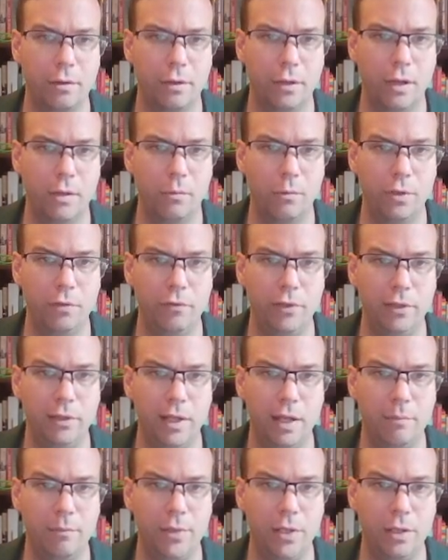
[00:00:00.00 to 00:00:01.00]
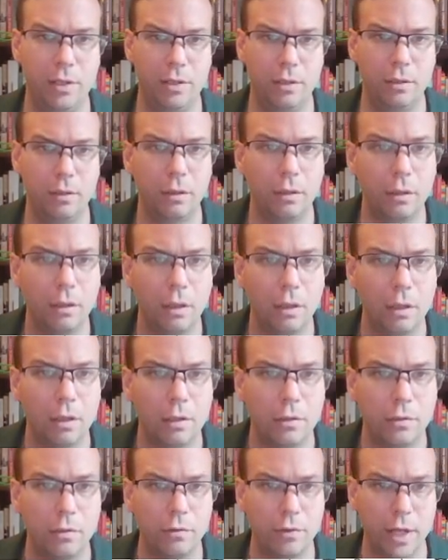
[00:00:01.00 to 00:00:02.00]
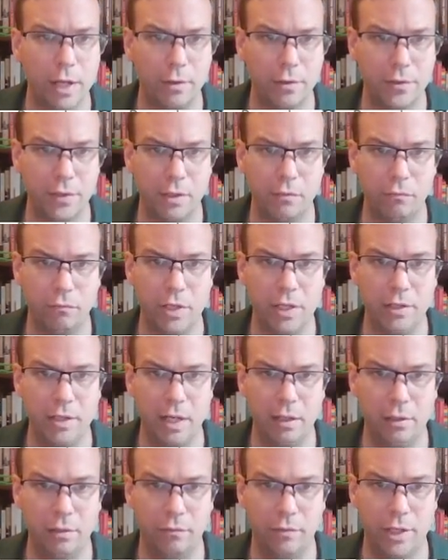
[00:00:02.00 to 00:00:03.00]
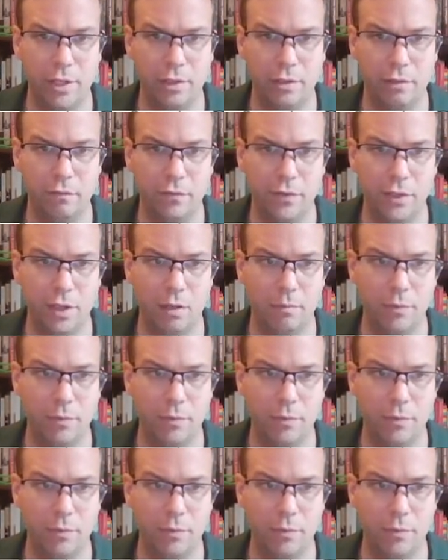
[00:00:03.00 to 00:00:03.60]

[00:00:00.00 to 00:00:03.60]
It won't even let me do that. It'll say redeclaration of sum.